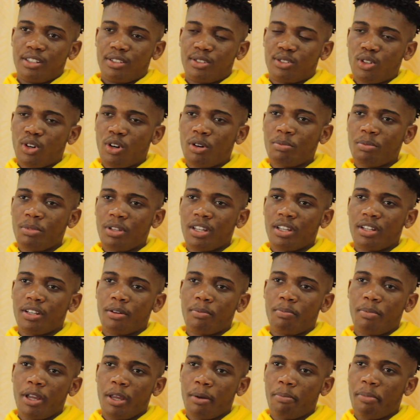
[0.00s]
they saw me
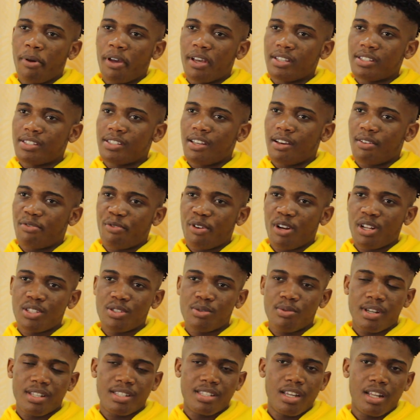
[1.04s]
in the papers, their
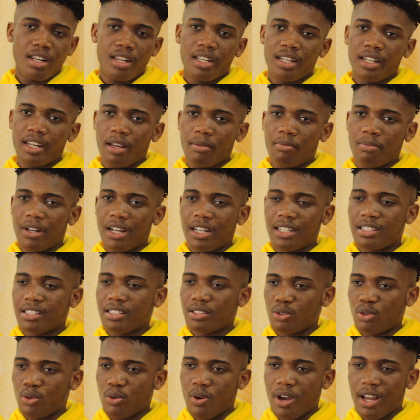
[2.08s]
friends were telling them
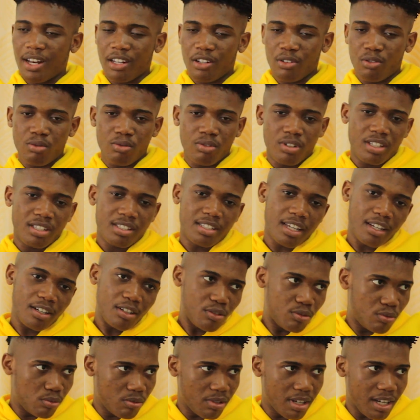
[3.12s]
that, oh, why they do this,
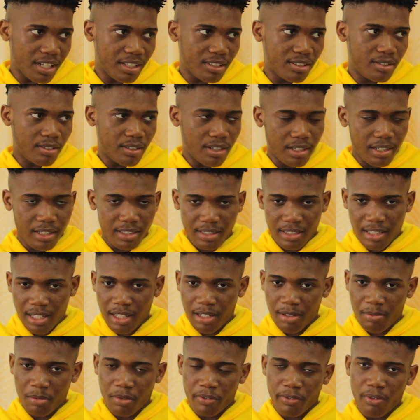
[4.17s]
why they do that, you
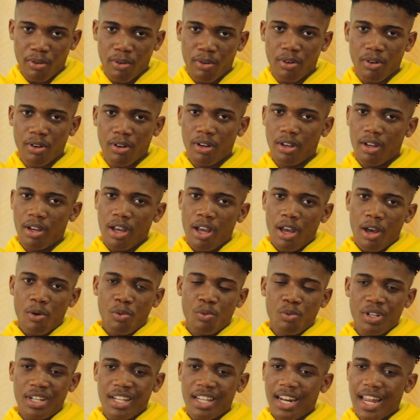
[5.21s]
understand? Before,
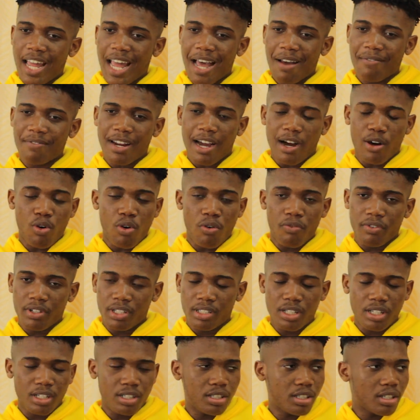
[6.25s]
we didn't have that
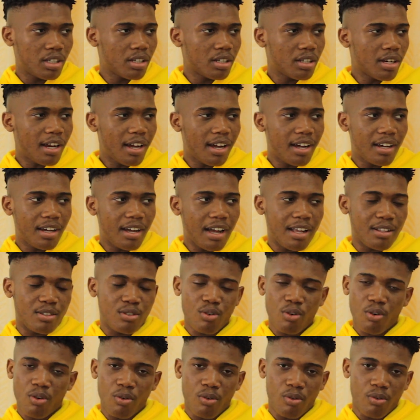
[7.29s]
conversation
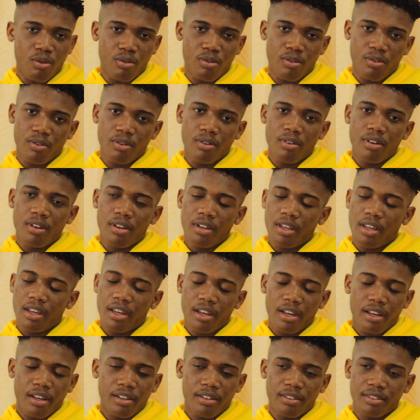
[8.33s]
at all.
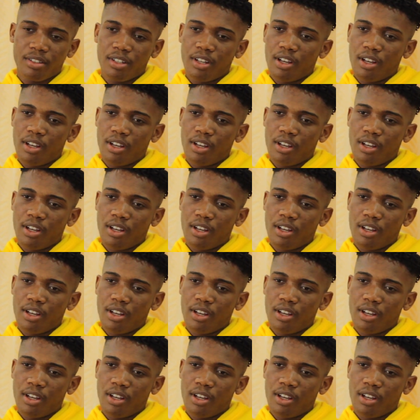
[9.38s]
Yeah.